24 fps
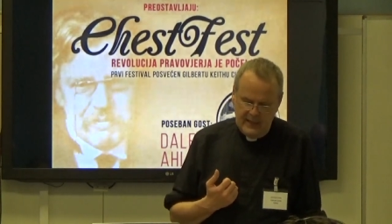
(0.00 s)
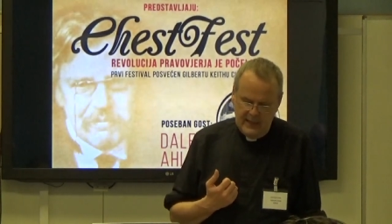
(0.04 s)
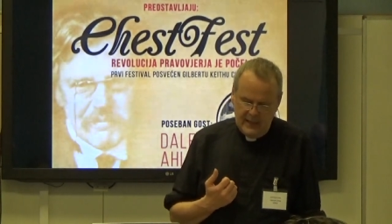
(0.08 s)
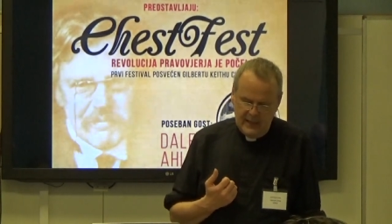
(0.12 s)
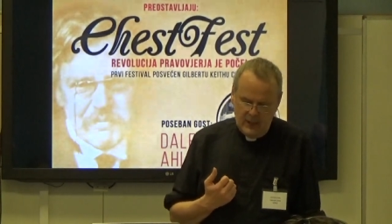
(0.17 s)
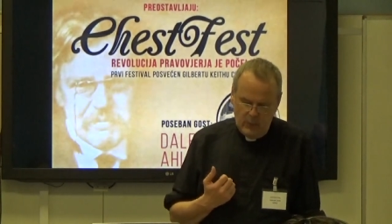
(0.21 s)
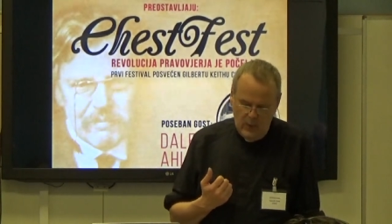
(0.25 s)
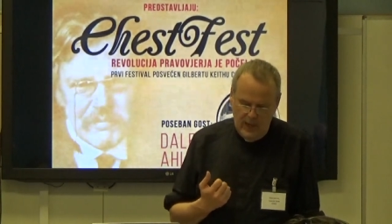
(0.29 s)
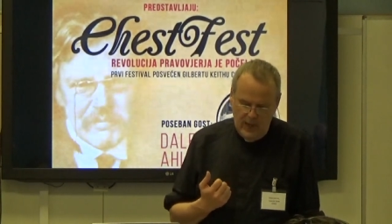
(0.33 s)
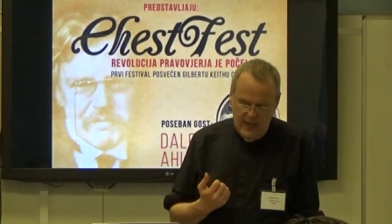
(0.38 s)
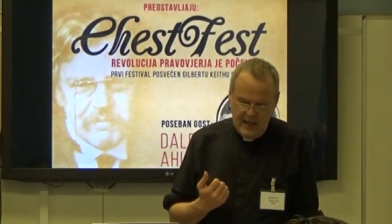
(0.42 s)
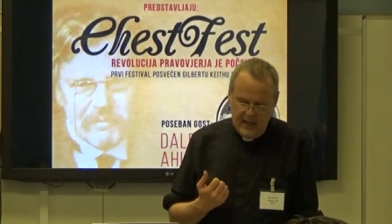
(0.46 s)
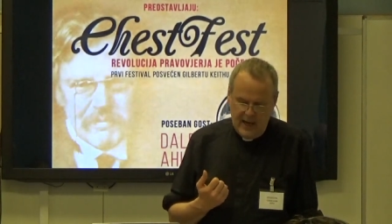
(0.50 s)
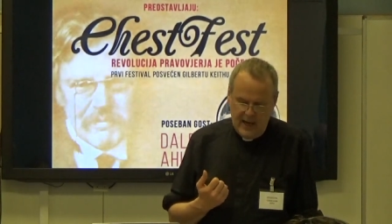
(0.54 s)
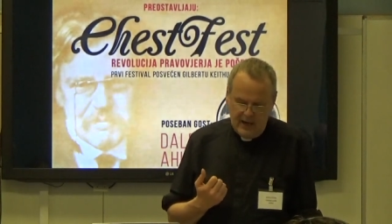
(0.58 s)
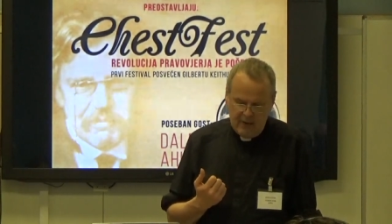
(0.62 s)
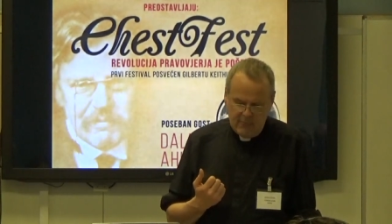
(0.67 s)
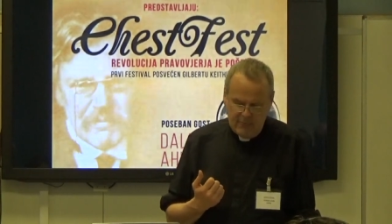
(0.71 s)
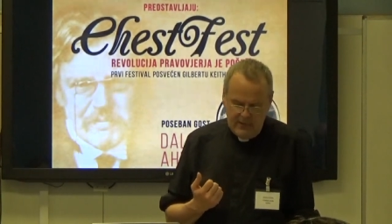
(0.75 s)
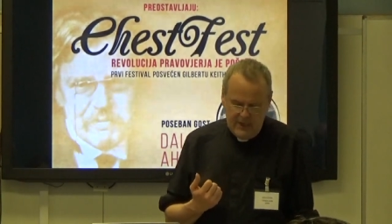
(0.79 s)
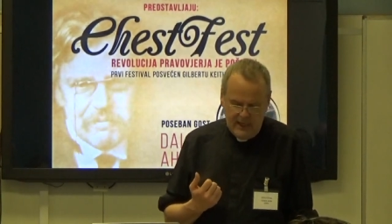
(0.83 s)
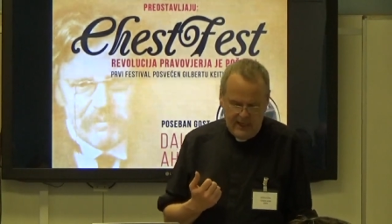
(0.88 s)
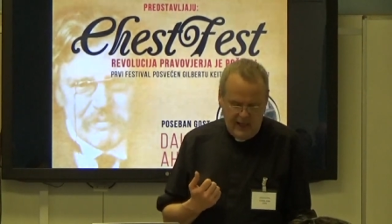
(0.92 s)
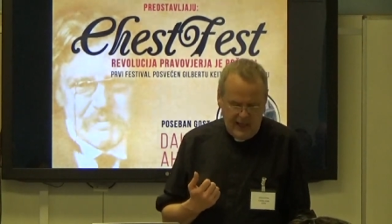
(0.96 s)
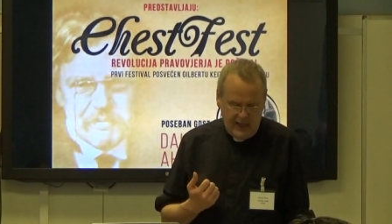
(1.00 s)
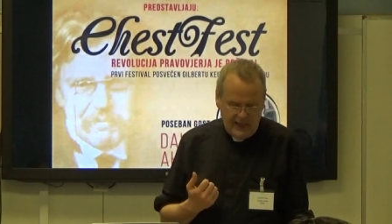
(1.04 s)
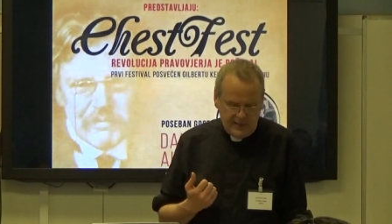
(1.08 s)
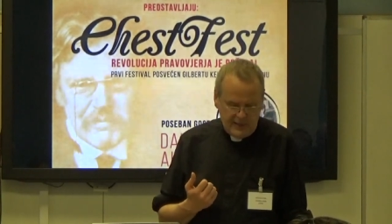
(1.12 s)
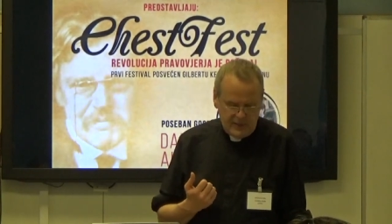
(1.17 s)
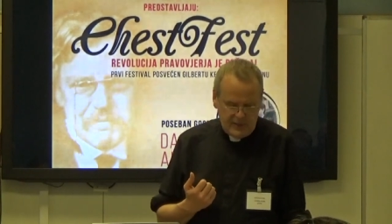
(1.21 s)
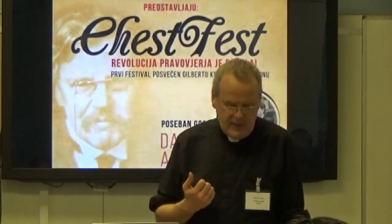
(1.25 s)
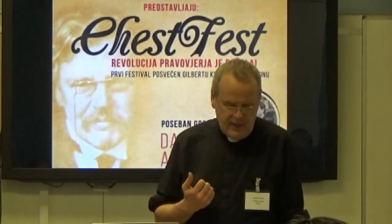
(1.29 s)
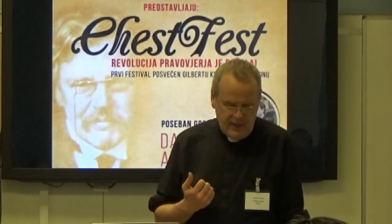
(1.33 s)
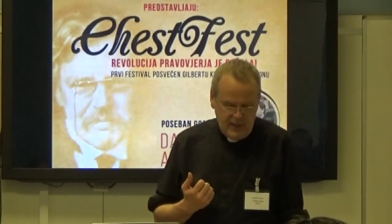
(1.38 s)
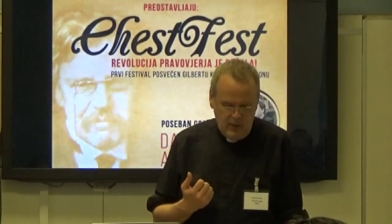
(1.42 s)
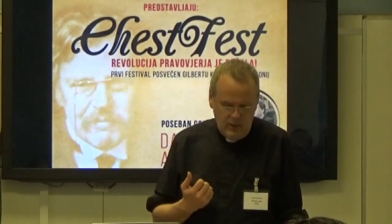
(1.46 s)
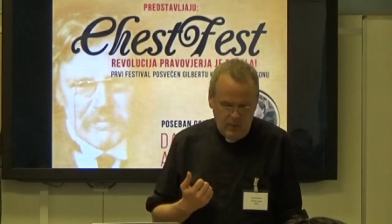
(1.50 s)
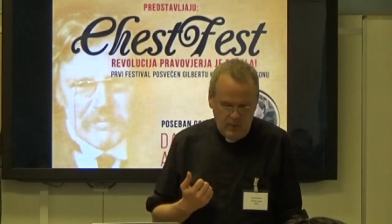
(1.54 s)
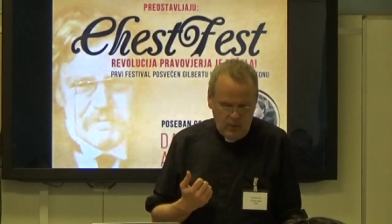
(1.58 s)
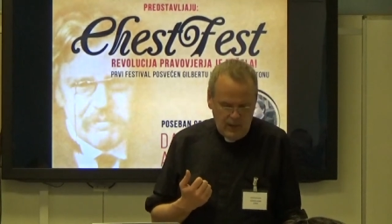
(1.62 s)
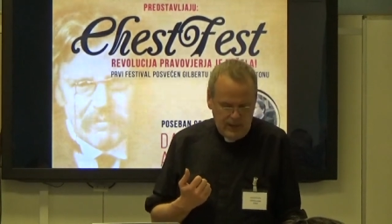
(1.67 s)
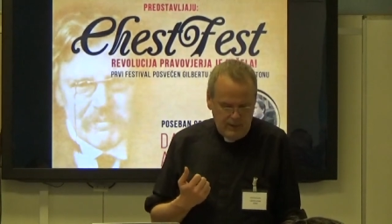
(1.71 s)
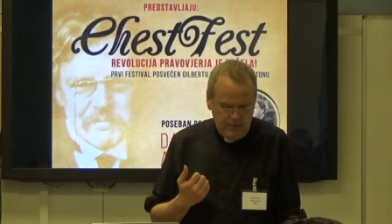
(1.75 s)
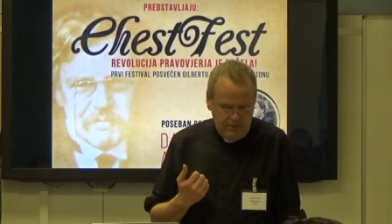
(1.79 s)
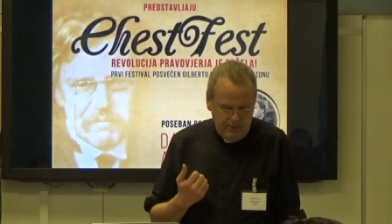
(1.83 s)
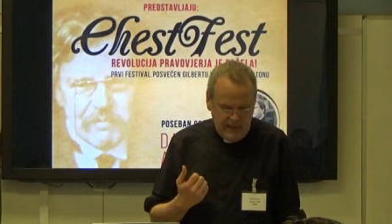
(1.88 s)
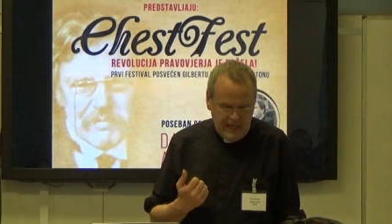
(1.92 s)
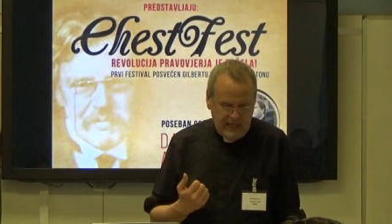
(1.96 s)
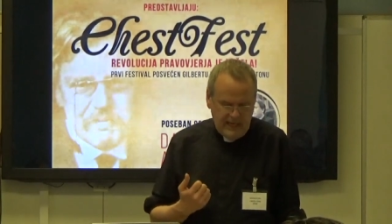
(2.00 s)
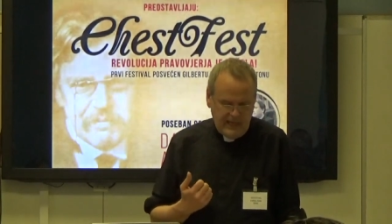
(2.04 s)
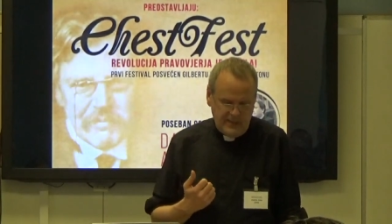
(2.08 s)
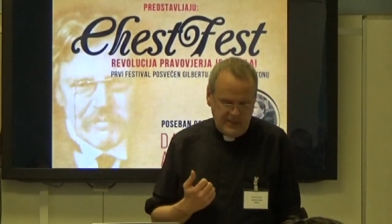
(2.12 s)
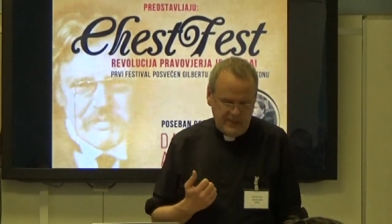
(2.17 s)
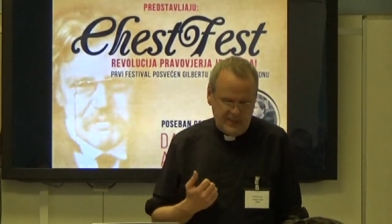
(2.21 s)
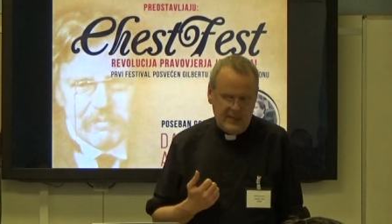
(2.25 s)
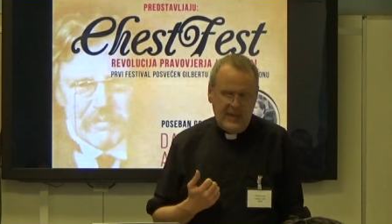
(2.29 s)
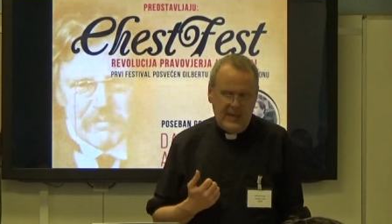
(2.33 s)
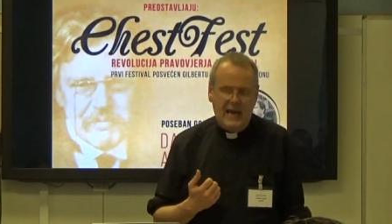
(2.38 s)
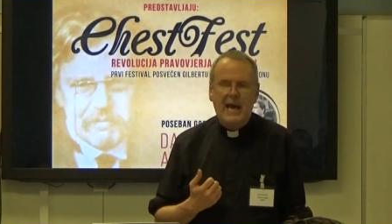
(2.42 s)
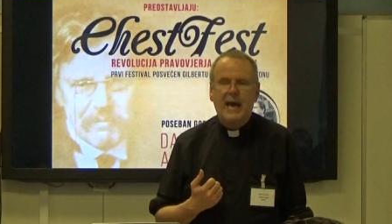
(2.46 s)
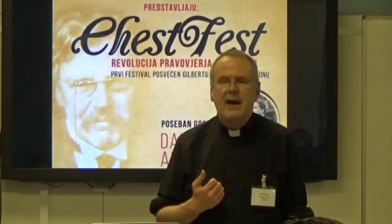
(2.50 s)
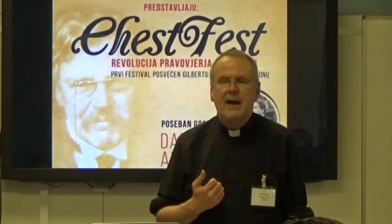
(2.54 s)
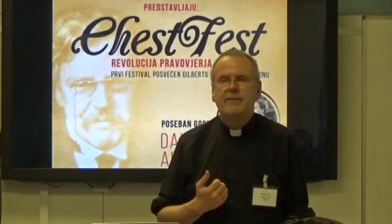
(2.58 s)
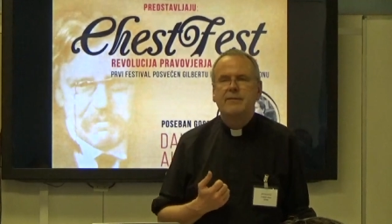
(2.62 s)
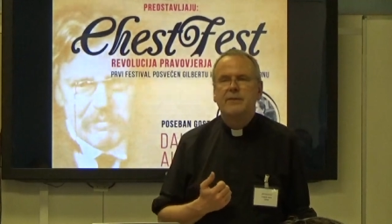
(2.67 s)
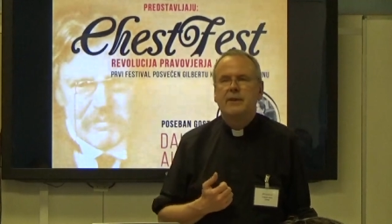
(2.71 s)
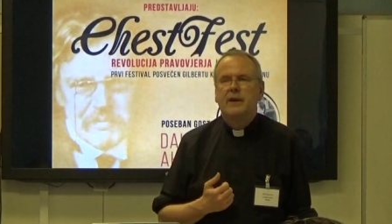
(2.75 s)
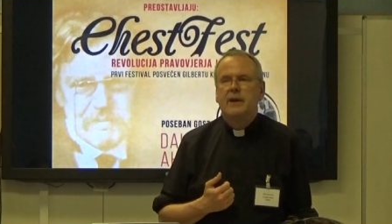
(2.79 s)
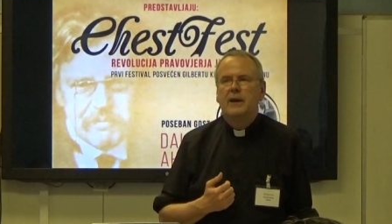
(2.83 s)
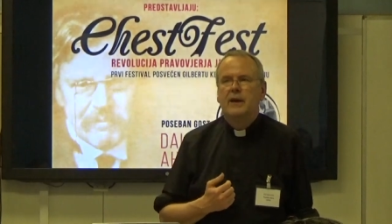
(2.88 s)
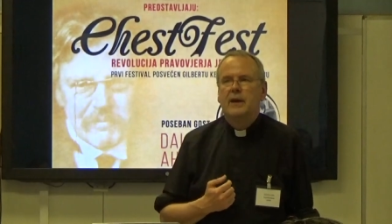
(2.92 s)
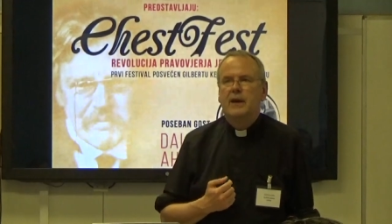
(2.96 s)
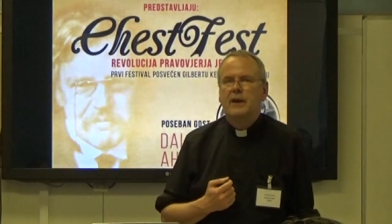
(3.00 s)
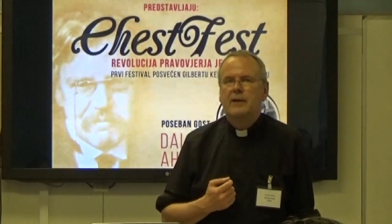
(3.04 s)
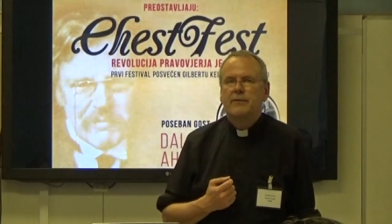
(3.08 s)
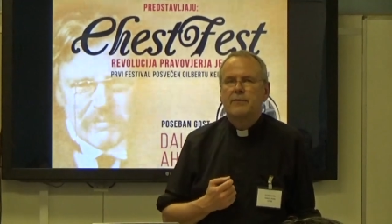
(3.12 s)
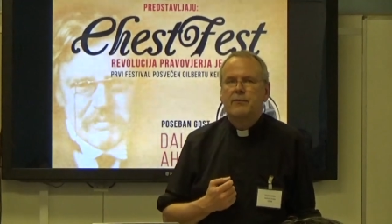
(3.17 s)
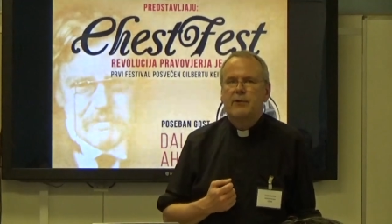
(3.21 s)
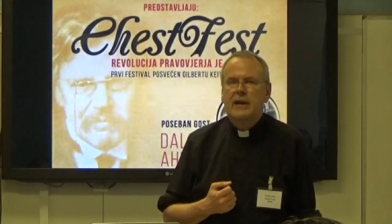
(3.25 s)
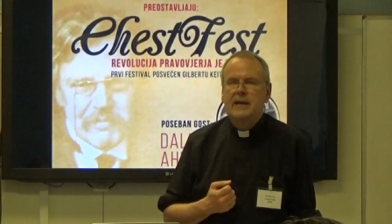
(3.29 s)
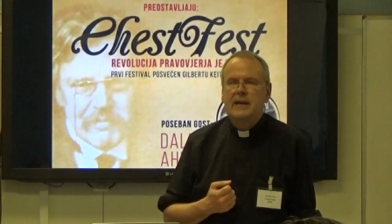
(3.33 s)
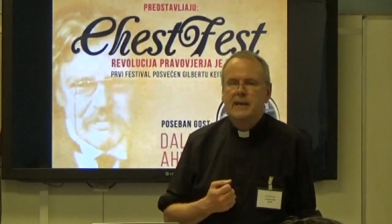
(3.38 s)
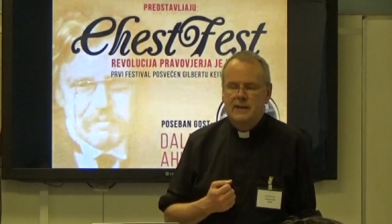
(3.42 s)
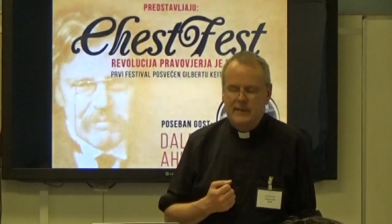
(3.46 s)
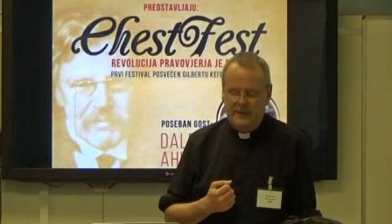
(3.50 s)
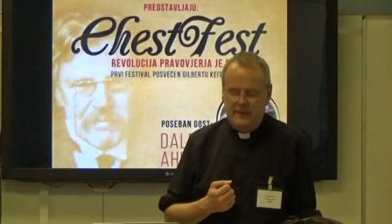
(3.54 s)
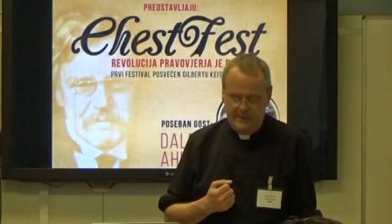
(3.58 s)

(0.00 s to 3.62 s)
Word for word: In a way, I realized what it means to have a friend